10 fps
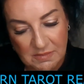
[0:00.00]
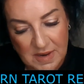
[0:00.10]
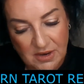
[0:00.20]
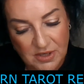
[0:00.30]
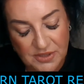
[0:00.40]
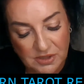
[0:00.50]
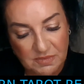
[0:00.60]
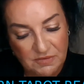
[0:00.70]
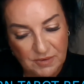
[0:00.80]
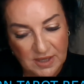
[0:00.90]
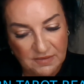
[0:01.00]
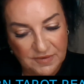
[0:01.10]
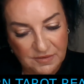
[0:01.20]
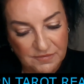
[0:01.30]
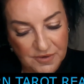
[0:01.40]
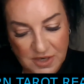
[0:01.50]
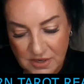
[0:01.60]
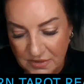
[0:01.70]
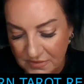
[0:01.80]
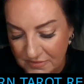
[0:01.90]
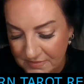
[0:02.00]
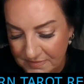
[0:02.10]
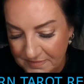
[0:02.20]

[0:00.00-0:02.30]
may also be relevant for you.